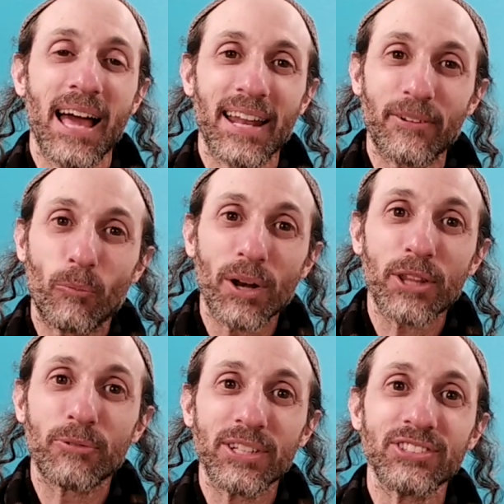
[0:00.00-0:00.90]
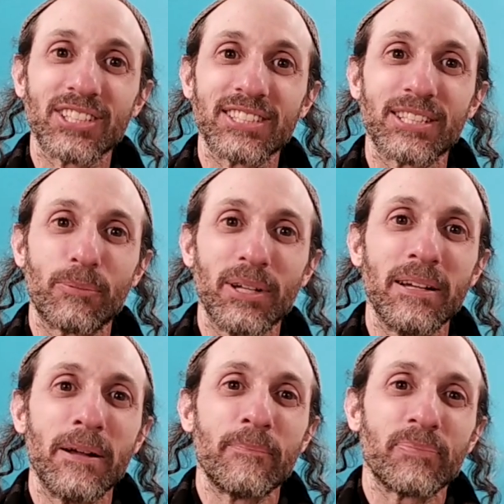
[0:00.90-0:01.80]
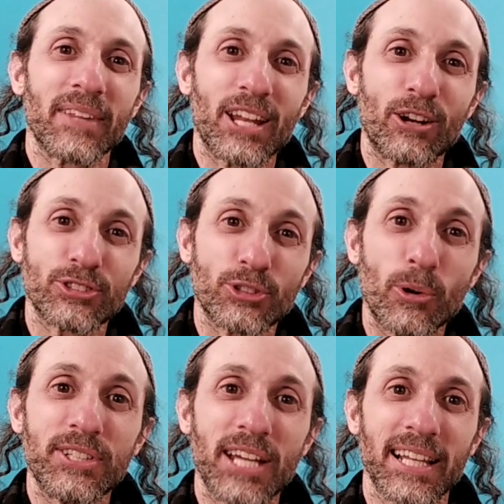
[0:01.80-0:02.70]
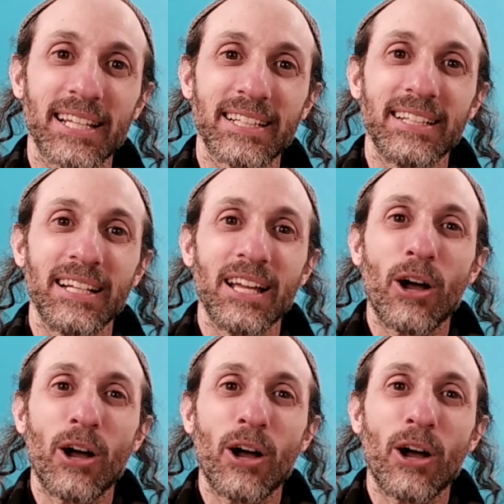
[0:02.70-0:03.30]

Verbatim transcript: And I think one of the reasons is that we, in our storytelling,